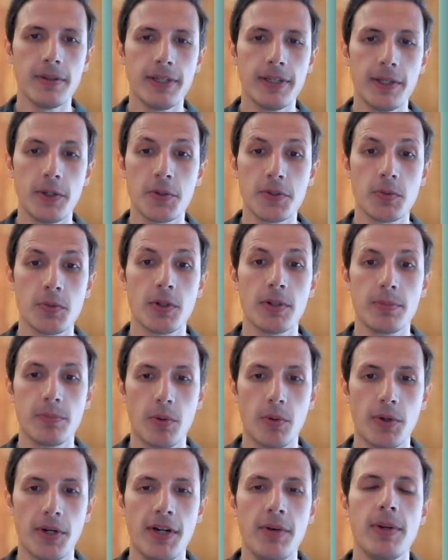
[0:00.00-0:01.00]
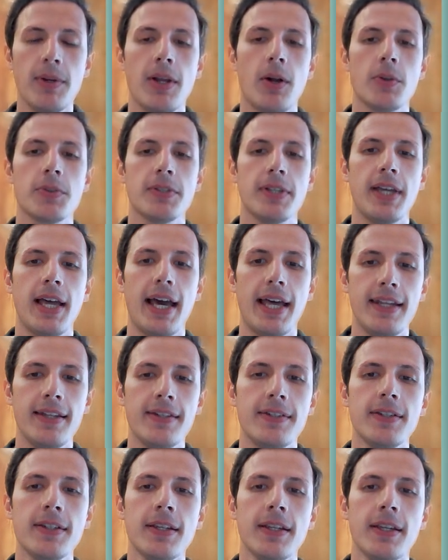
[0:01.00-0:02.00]
And also one important here, we also
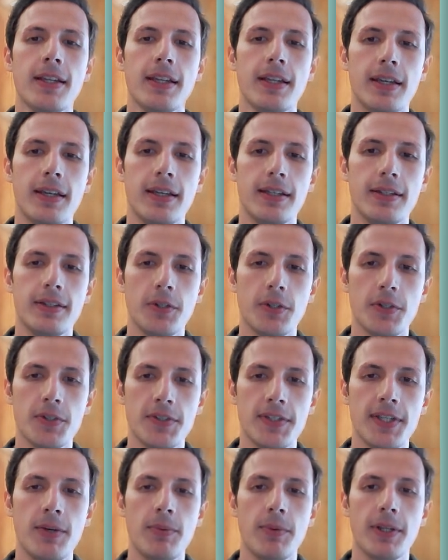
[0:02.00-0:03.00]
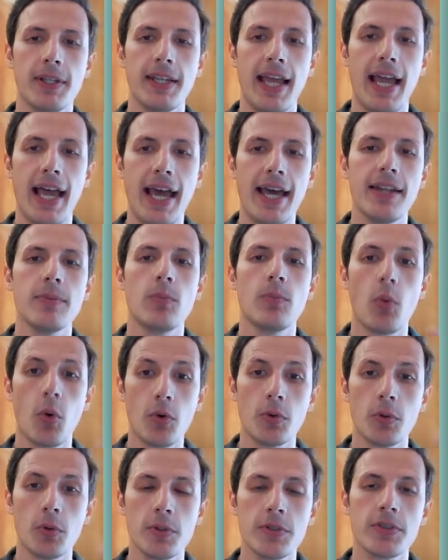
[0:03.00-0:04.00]
added, you can see here we can add more
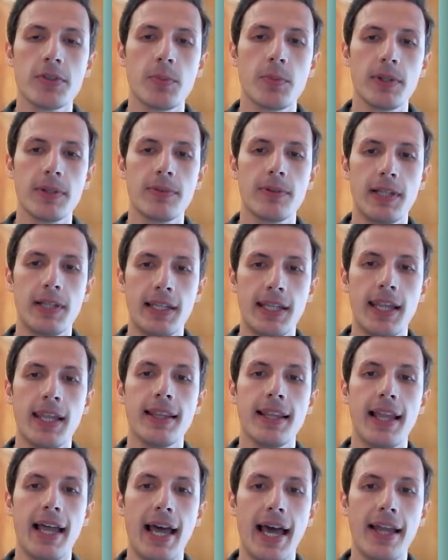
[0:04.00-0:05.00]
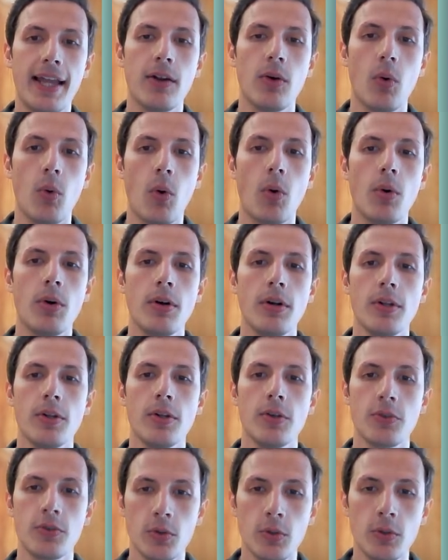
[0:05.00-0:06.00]
rules with clicking the add or
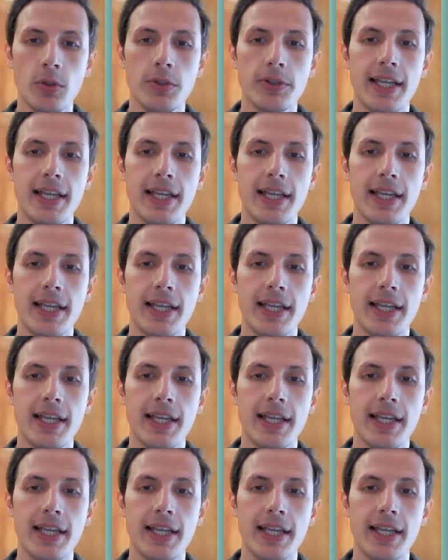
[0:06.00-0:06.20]
rule.